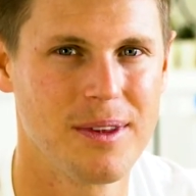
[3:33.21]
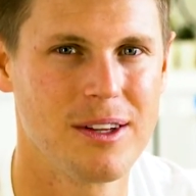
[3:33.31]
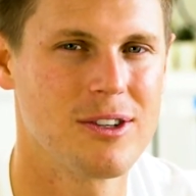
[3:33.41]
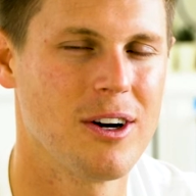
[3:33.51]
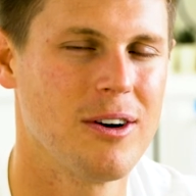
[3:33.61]

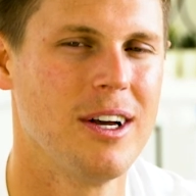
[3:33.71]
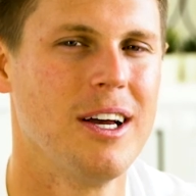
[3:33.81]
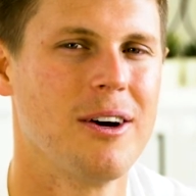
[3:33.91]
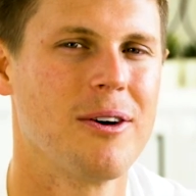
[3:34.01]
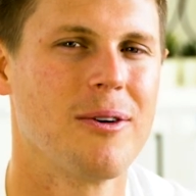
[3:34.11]
So
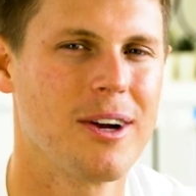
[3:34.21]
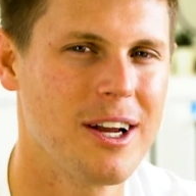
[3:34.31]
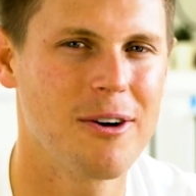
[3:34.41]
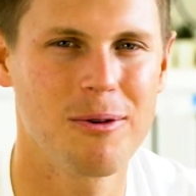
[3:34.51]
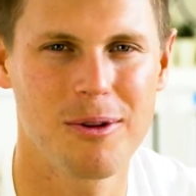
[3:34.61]
we're
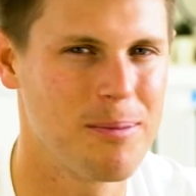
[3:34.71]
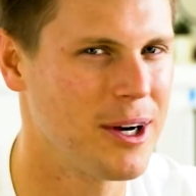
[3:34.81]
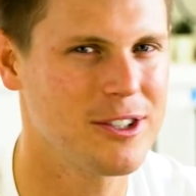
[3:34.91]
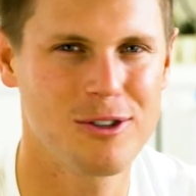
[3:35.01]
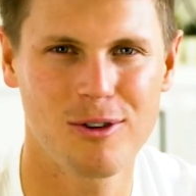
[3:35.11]
here with a
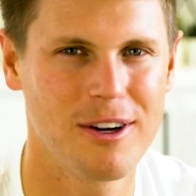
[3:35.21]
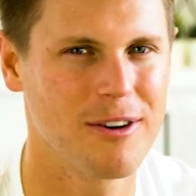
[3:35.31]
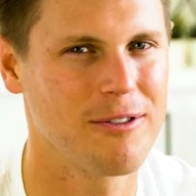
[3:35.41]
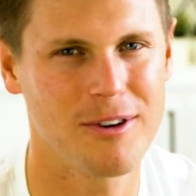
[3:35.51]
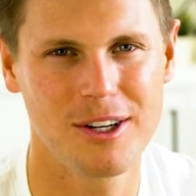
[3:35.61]
bunch of
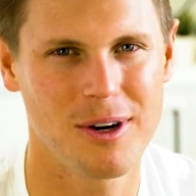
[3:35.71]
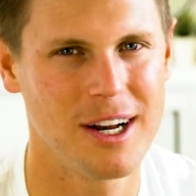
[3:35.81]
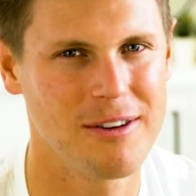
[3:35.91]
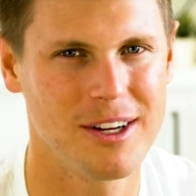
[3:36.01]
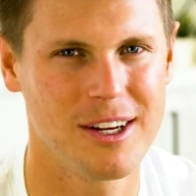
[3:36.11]
free
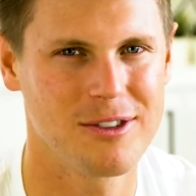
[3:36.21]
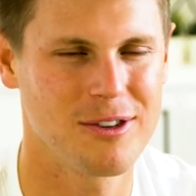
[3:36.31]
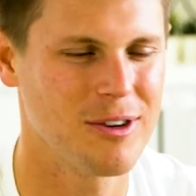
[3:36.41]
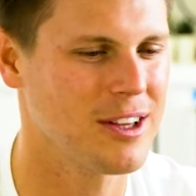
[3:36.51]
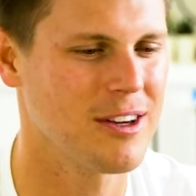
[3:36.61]
training videos.
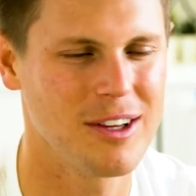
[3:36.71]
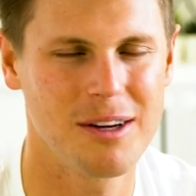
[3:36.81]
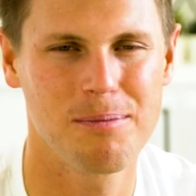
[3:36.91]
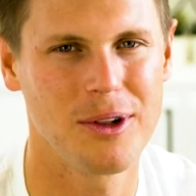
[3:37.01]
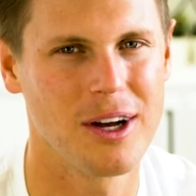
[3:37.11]
Click the
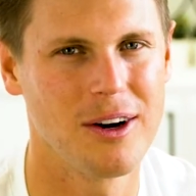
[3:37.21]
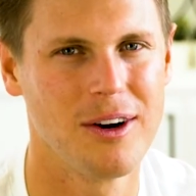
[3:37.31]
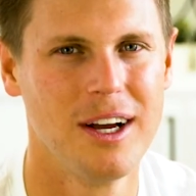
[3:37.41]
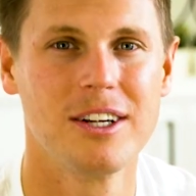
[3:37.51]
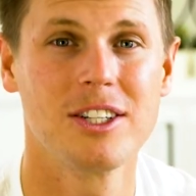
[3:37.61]
link below.
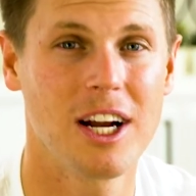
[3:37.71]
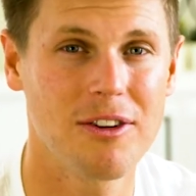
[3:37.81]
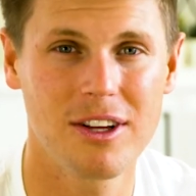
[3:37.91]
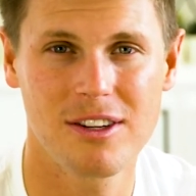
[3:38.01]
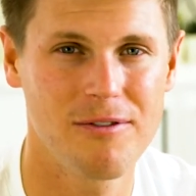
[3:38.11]
Share
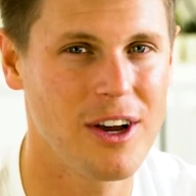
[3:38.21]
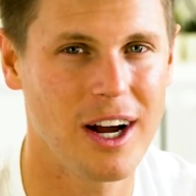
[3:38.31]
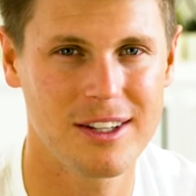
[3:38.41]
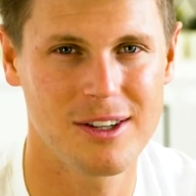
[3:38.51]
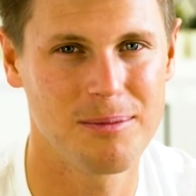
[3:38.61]
this if you
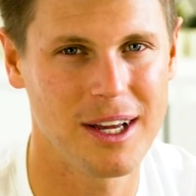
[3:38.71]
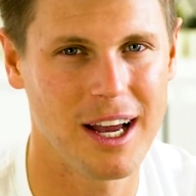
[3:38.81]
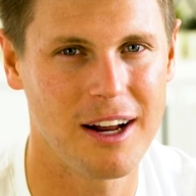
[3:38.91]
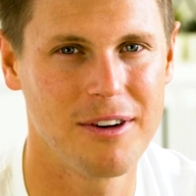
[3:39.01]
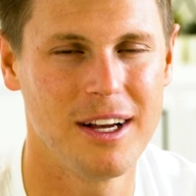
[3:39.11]
got something
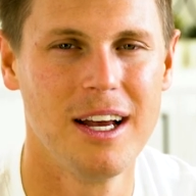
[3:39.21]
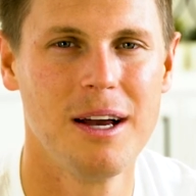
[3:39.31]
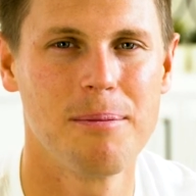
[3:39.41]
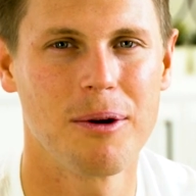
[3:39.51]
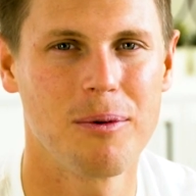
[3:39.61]
out of it.
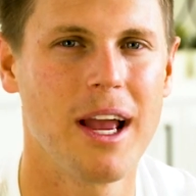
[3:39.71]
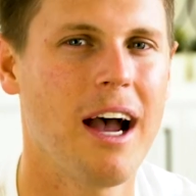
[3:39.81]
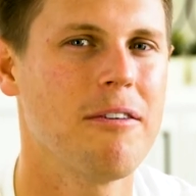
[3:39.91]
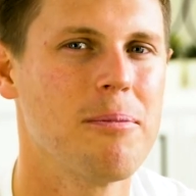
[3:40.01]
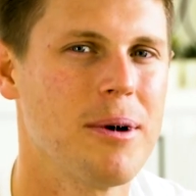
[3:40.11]
But we
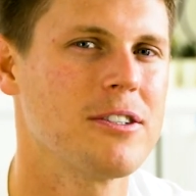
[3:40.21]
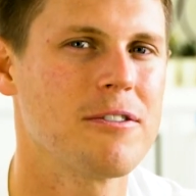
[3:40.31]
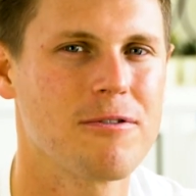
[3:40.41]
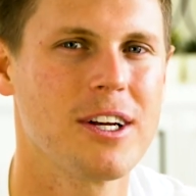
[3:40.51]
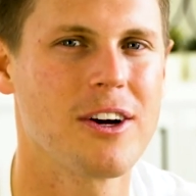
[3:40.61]
have a bunch
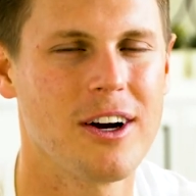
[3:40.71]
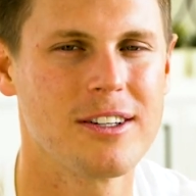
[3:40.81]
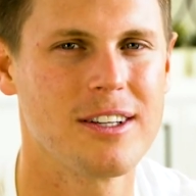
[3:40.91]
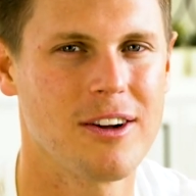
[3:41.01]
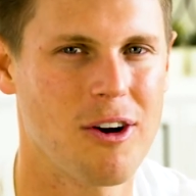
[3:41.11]
of free
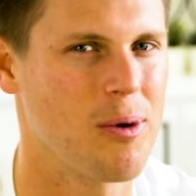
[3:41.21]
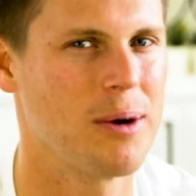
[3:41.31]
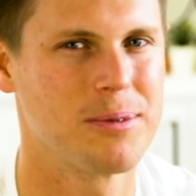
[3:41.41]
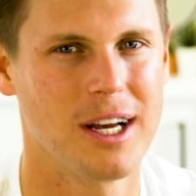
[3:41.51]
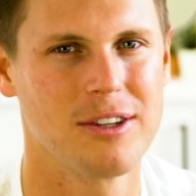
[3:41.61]
content on our
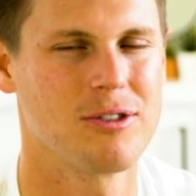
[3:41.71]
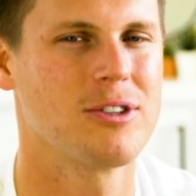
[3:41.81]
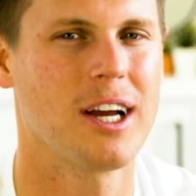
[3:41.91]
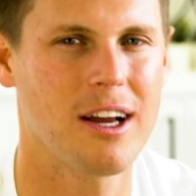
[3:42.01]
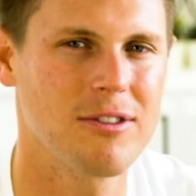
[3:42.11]
website, so
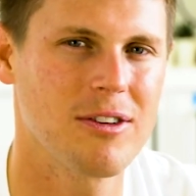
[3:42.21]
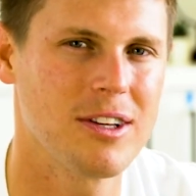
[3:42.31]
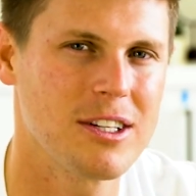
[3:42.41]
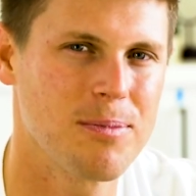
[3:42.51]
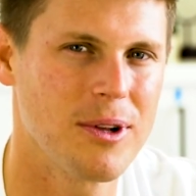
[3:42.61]
check out the
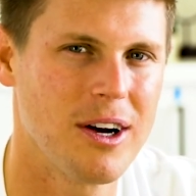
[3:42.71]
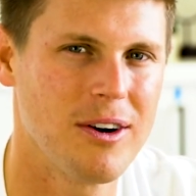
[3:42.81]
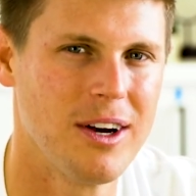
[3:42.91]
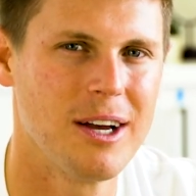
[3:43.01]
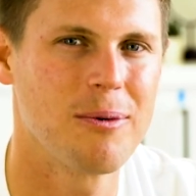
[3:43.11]
links
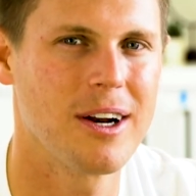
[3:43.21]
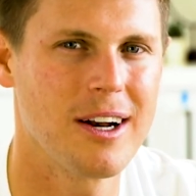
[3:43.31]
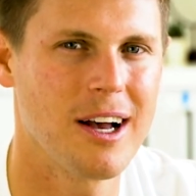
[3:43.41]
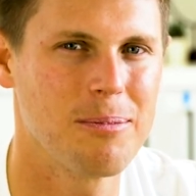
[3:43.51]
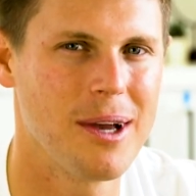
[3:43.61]
below. We're here
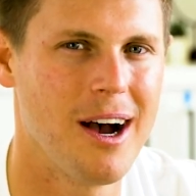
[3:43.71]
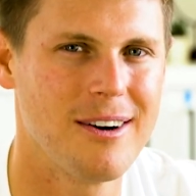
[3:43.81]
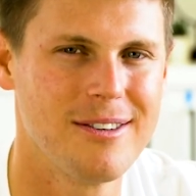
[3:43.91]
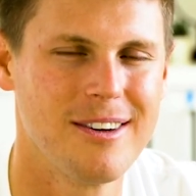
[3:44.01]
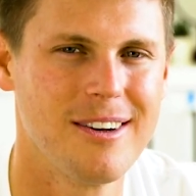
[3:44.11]
to help you out.